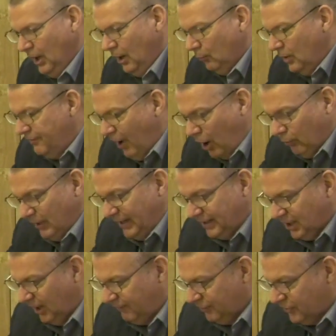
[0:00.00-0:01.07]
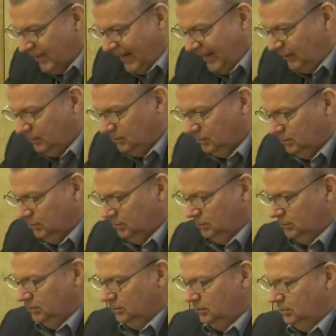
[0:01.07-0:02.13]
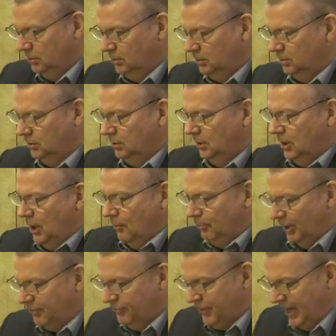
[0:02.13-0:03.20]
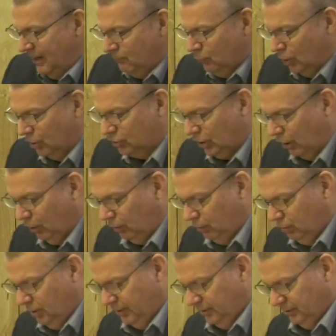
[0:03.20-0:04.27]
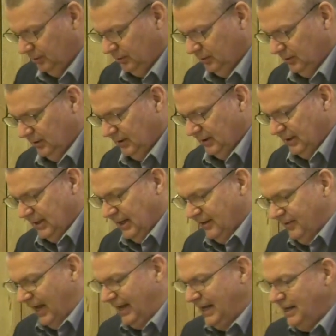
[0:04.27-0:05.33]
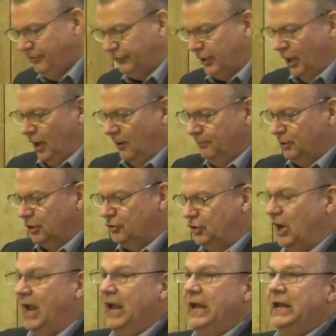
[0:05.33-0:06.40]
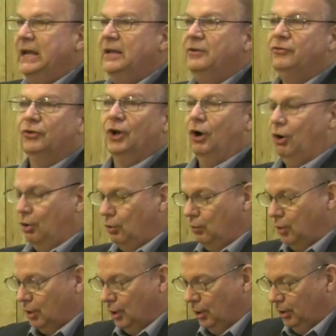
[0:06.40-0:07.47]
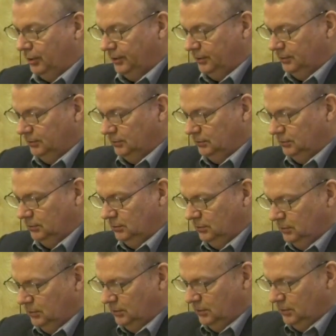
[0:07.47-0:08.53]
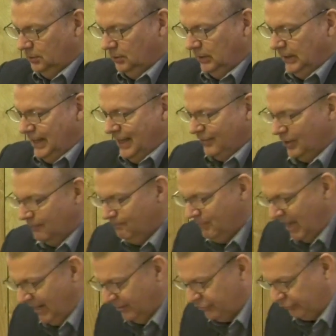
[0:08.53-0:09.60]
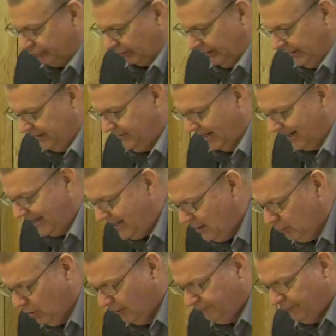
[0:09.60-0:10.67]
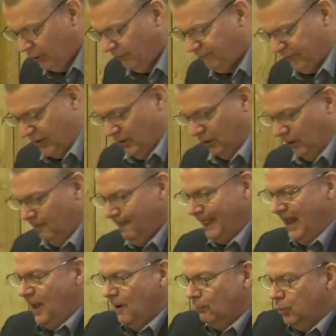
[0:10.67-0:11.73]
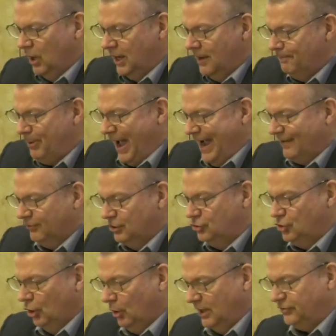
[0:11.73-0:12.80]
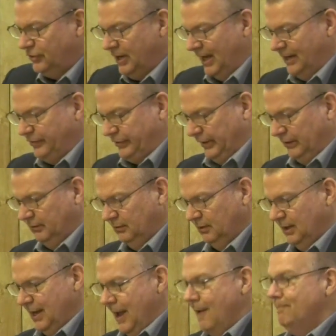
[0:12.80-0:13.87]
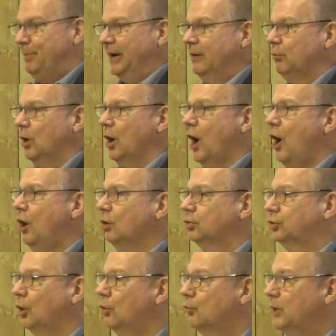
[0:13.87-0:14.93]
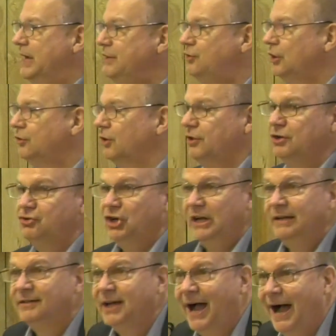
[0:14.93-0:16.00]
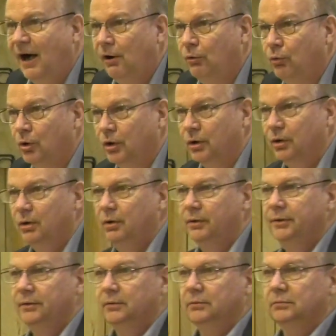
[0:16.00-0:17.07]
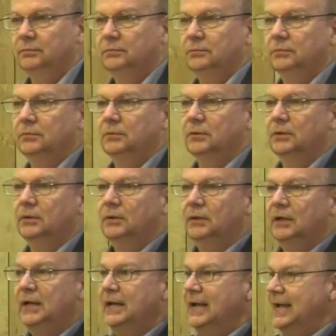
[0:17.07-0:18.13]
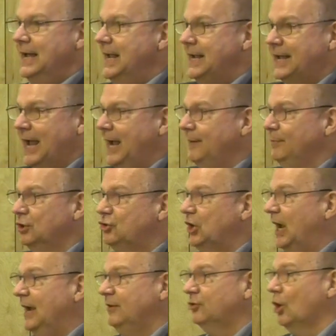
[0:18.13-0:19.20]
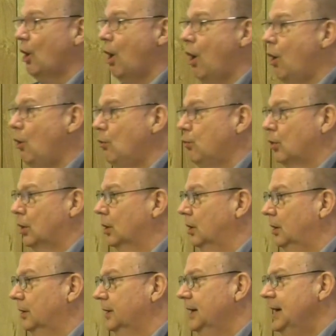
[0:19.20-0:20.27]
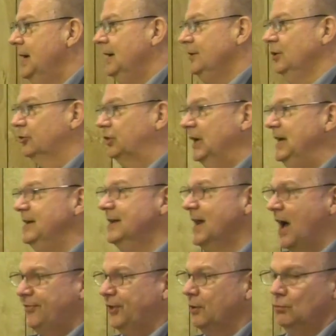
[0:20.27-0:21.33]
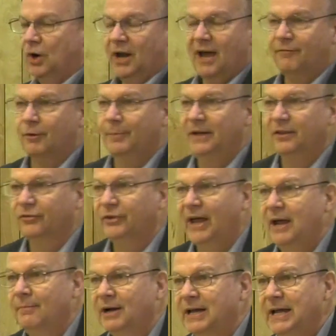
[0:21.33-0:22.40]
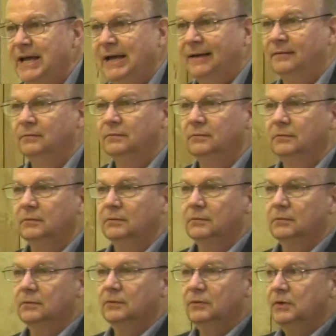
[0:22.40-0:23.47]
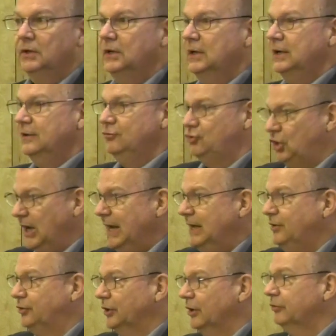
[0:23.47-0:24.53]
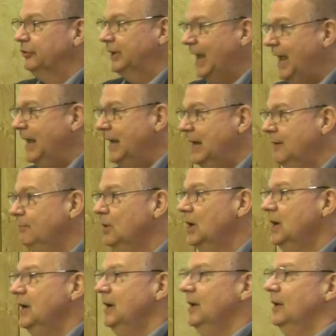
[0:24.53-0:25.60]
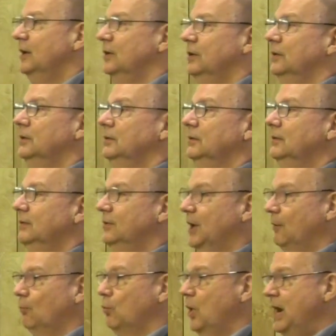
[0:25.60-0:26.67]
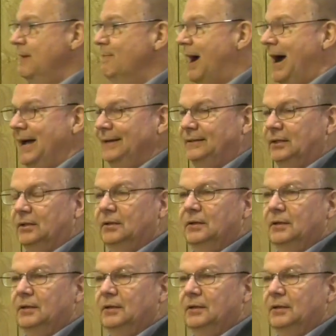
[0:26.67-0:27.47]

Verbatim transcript: We've already covered that. But then we're told that he's come to change the whole world. The ministry that he will fulfill will impact the Jewish nation, but it will also reach into the Gentile world. He came to change the whole world. You see, nothing will ever be the same again. Jesus came that we might